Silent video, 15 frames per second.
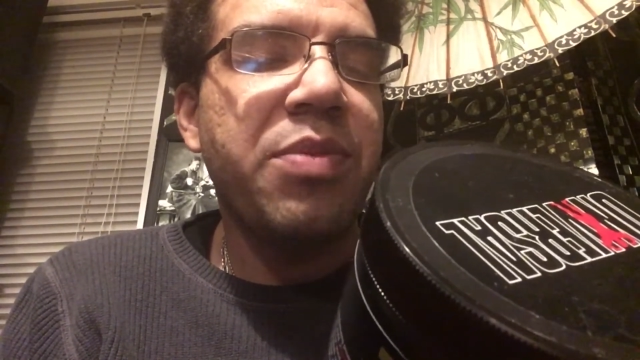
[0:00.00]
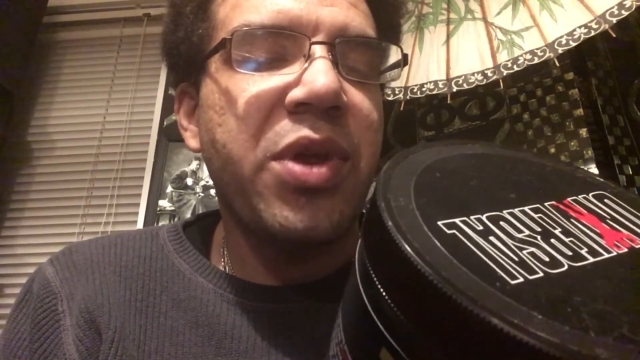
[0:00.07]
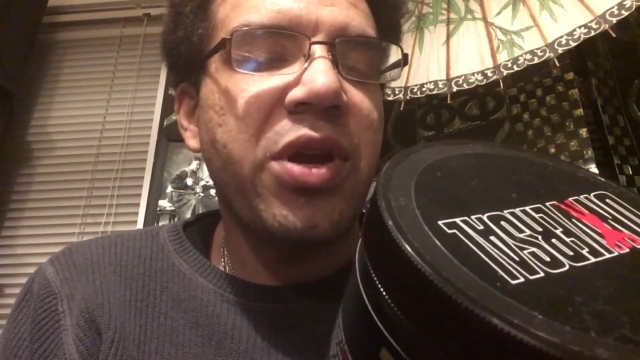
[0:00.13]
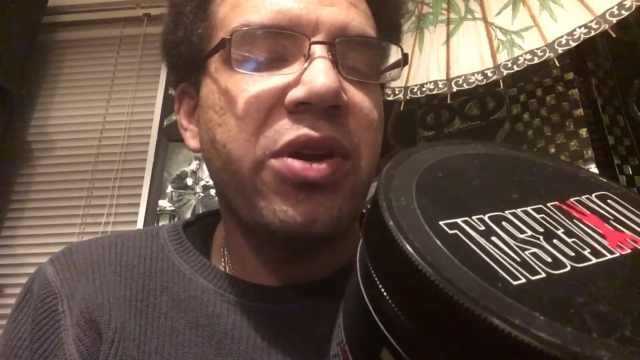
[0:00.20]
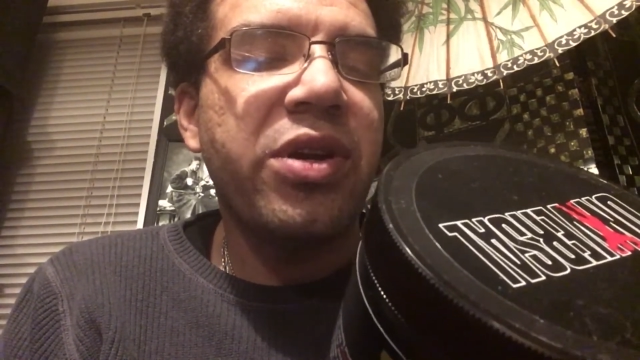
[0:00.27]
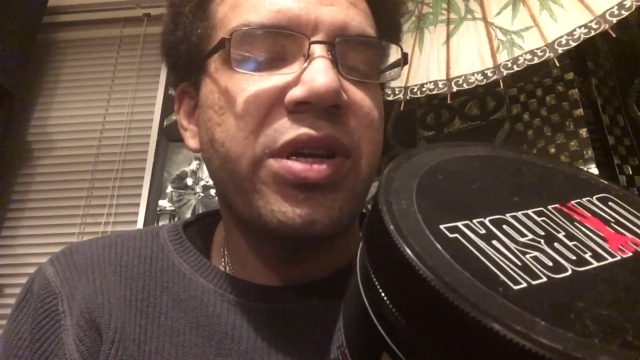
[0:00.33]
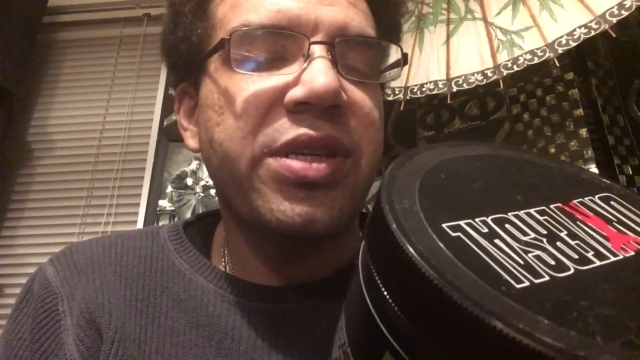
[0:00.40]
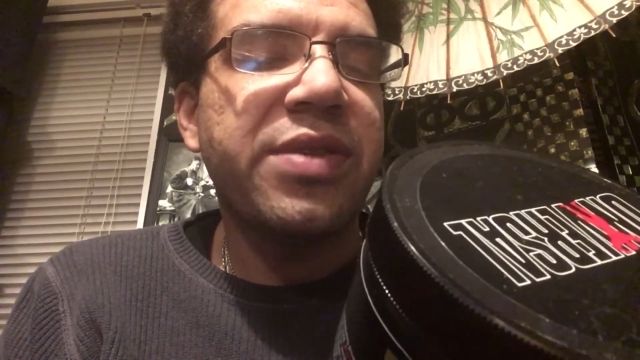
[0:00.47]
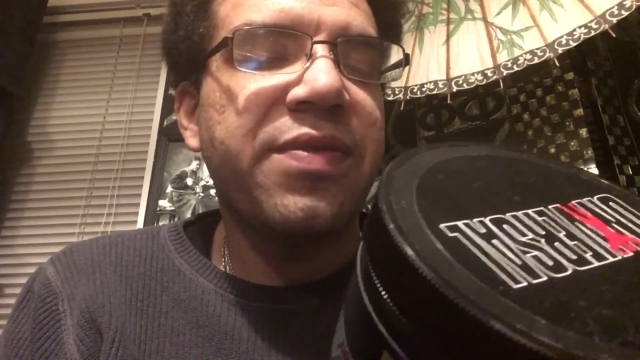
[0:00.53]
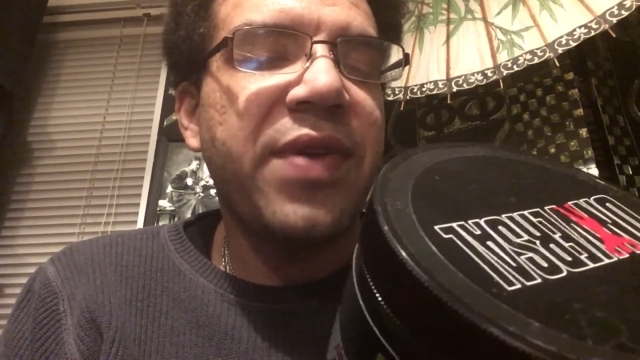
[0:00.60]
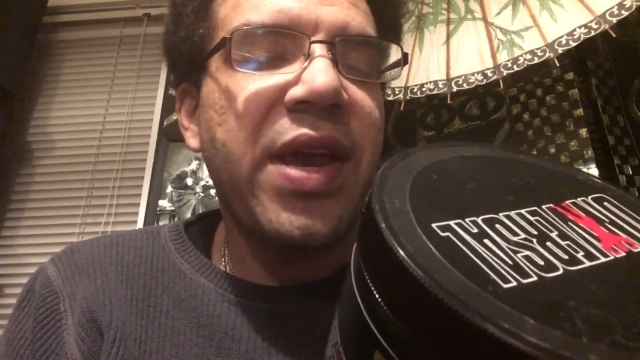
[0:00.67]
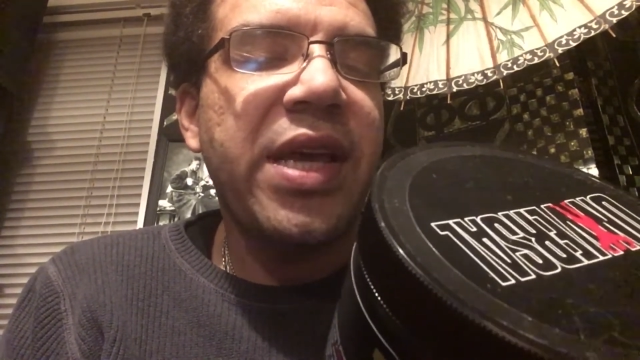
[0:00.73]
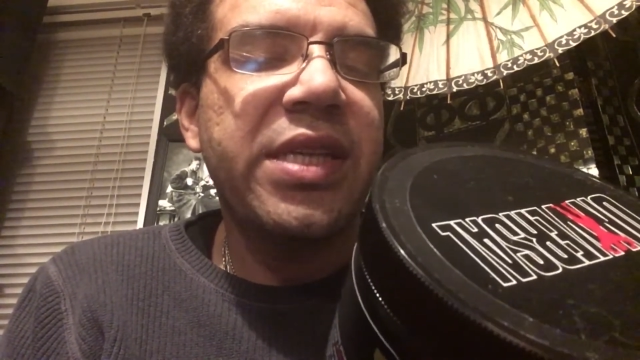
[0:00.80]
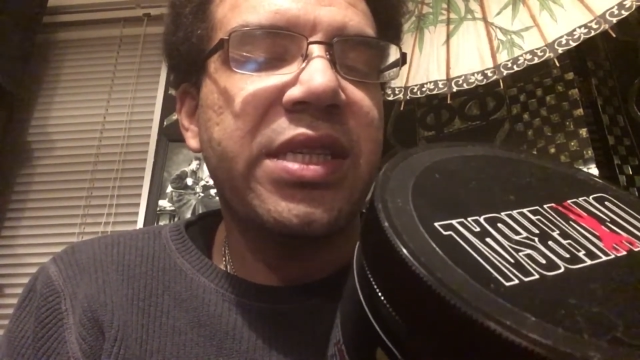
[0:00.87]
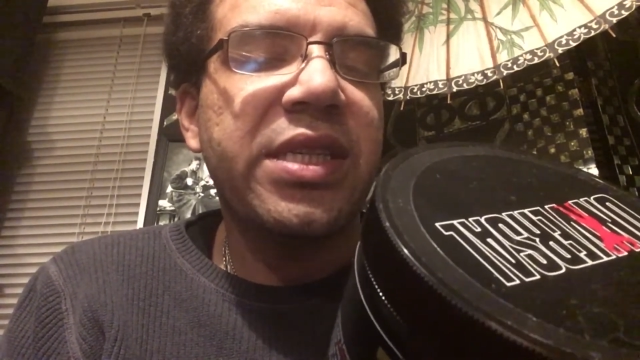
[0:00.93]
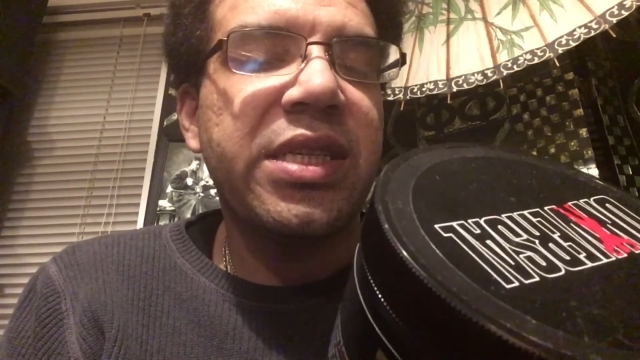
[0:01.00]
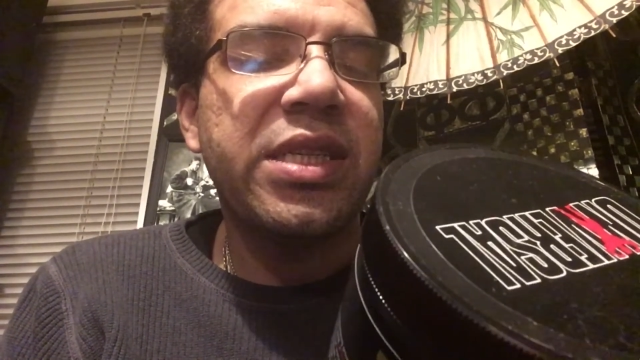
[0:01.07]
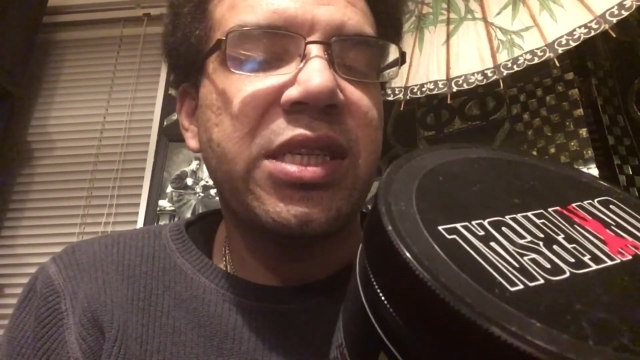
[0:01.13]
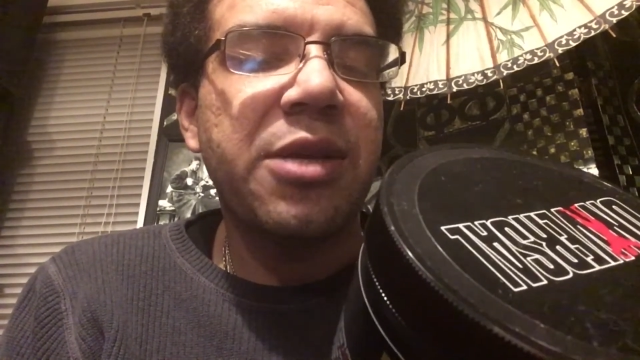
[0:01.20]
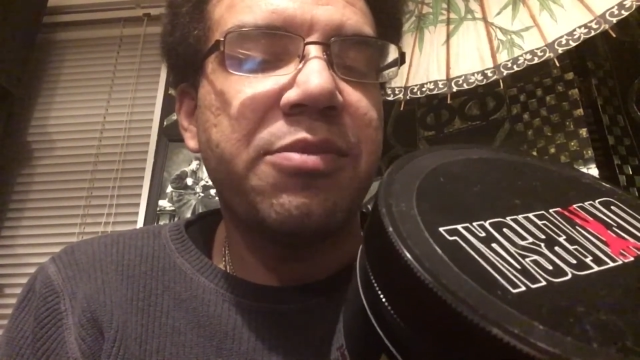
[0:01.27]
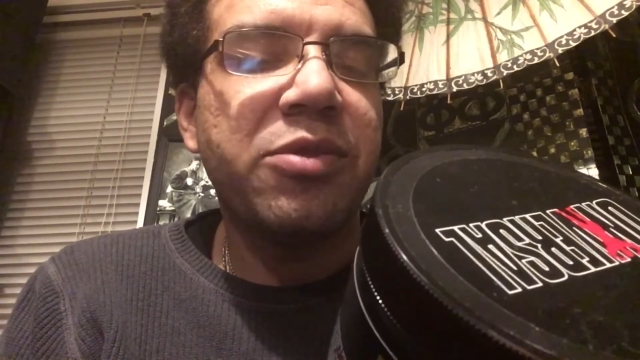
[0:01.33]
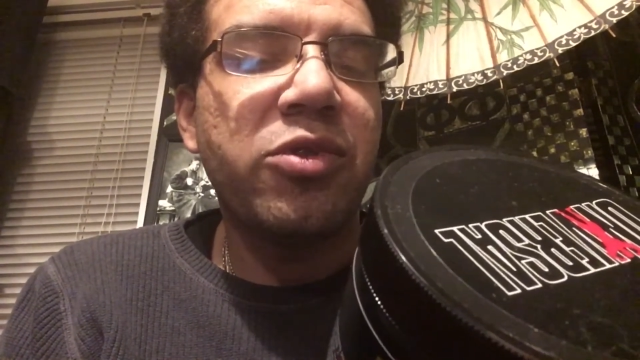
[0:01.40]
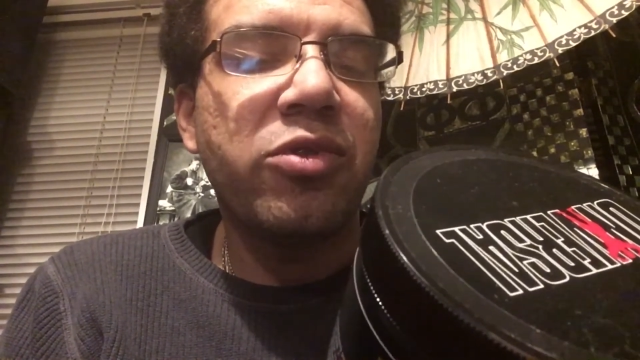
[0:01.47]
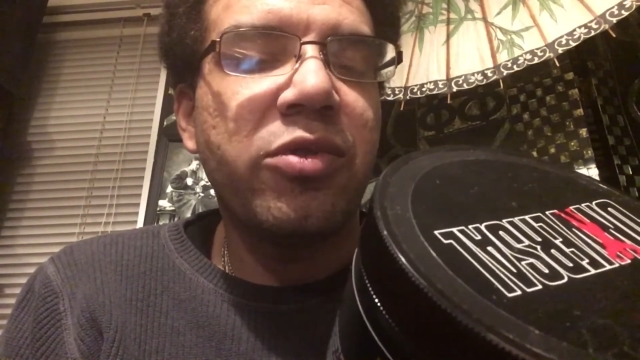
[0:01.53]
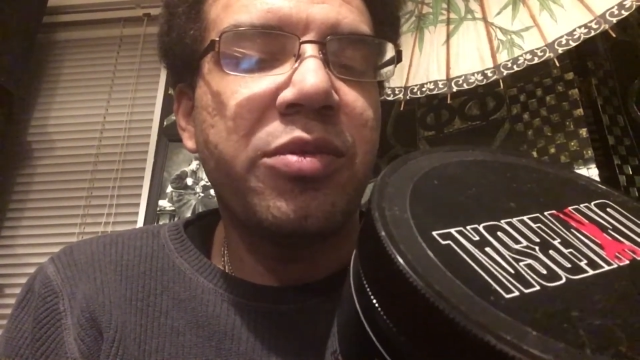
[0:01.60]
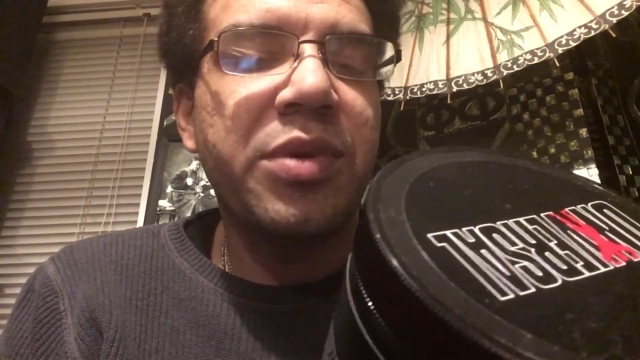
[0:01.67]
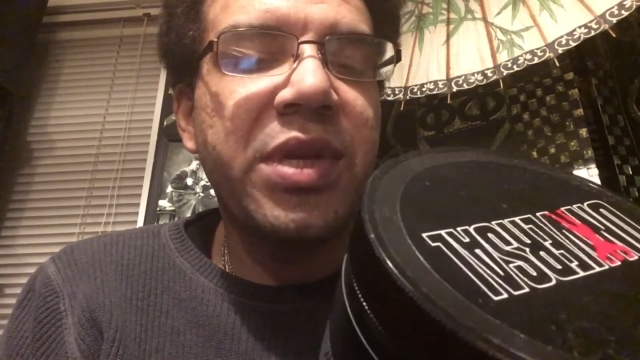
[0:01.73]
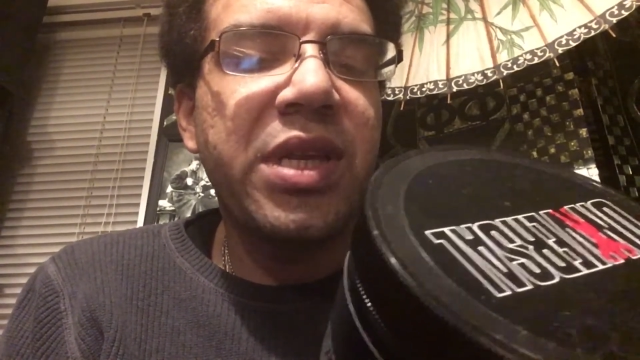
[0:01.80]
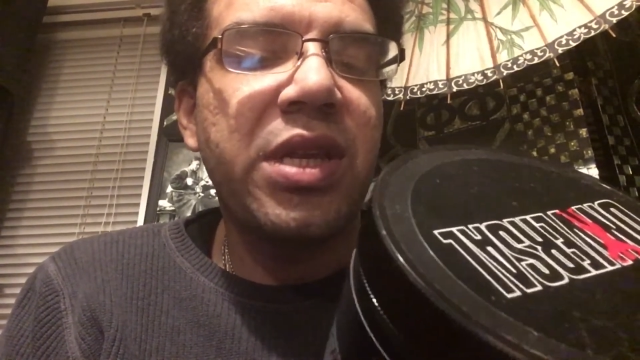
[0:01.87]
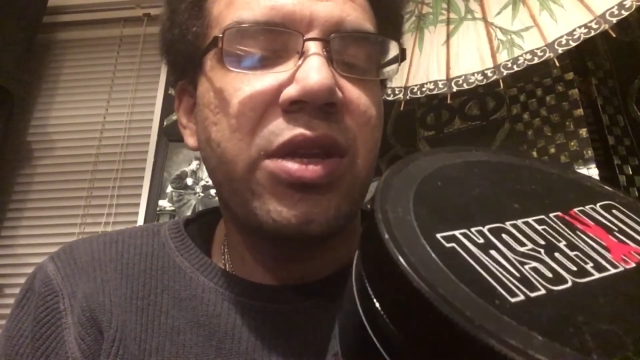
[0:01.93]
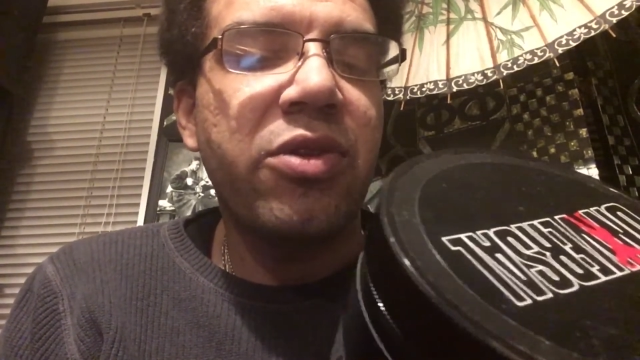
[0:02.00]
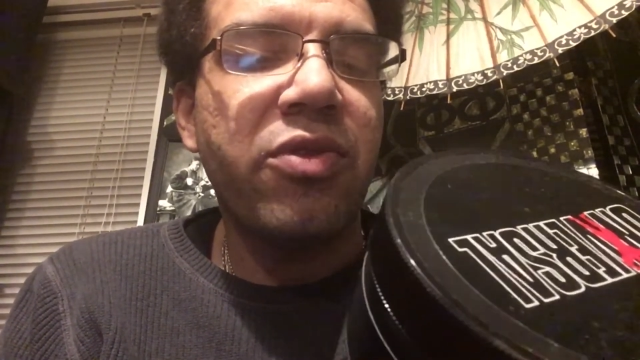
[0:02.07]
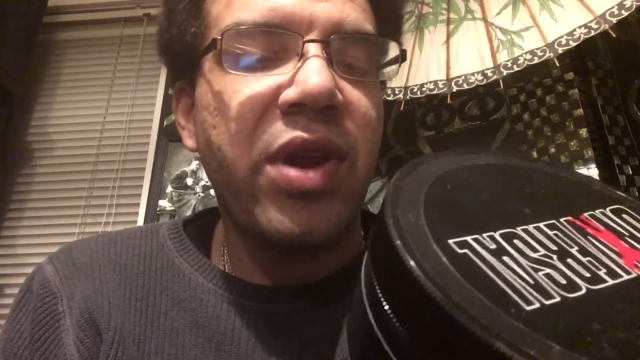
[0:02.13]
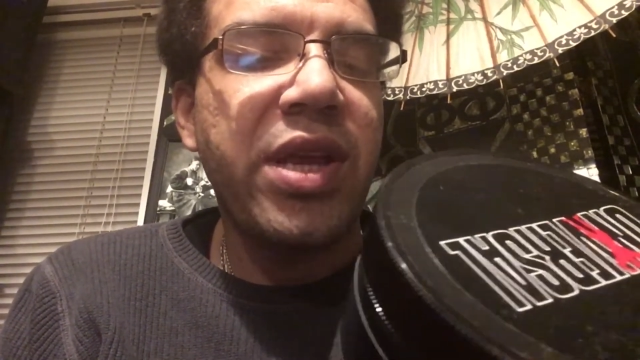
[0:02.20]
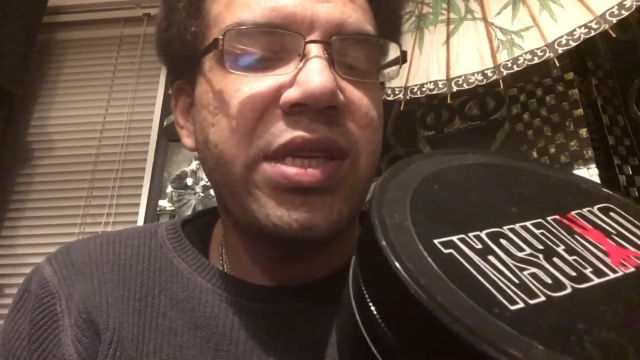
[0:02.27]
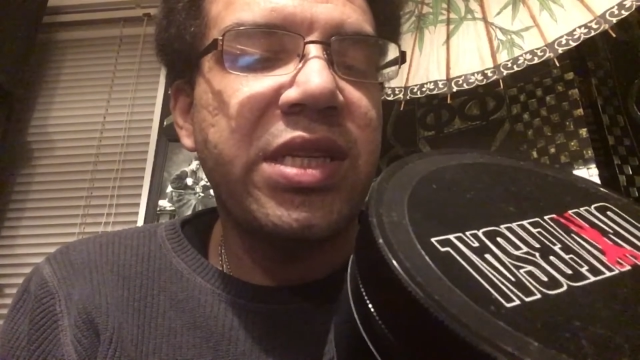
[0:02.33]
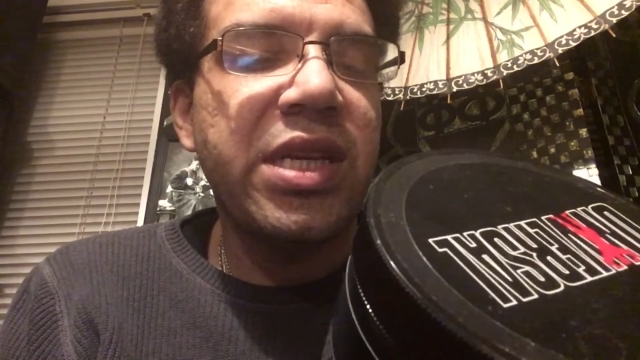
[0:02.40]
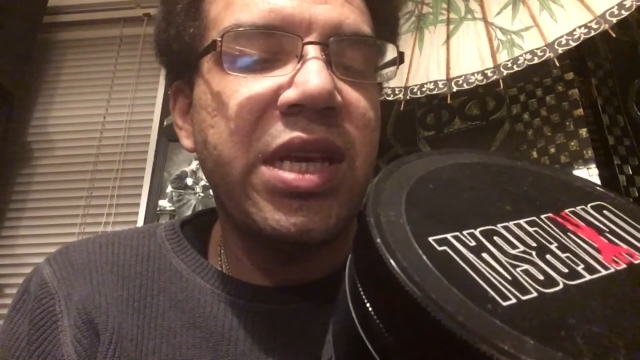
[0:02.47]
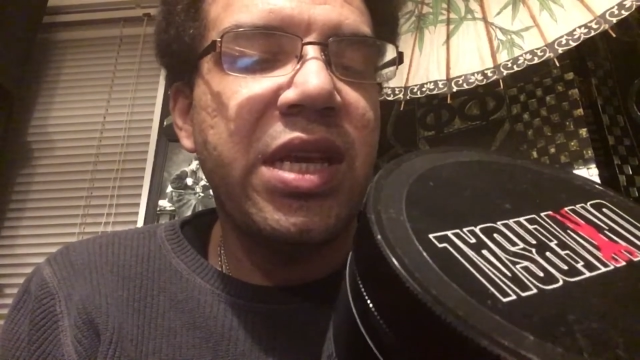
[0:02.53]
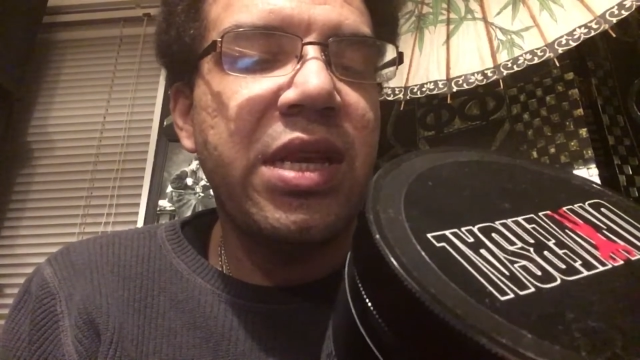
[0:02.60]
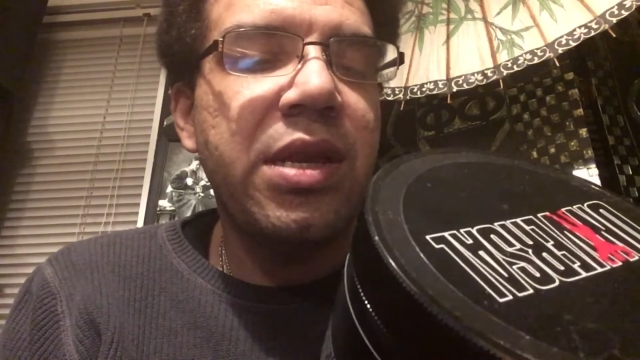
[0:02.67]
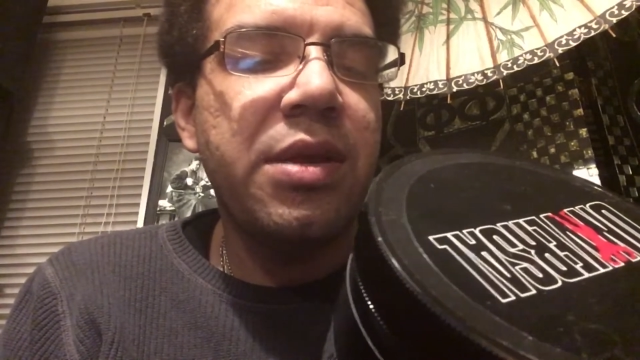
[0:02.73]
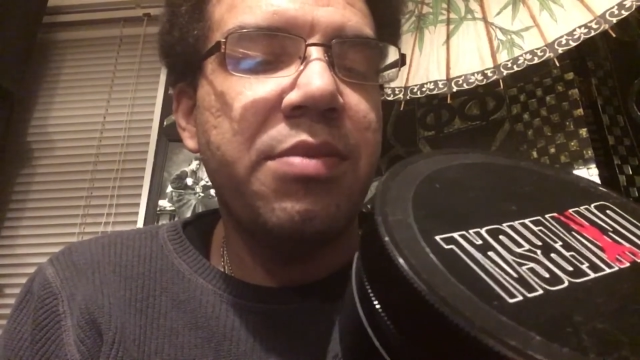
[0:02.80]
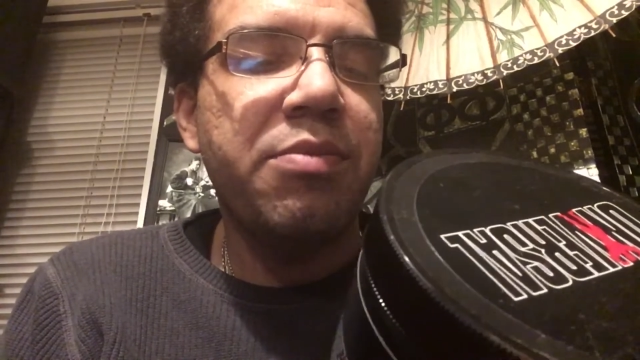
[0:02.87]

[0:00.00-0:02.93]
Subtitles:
purest, fastest absorbing creatine,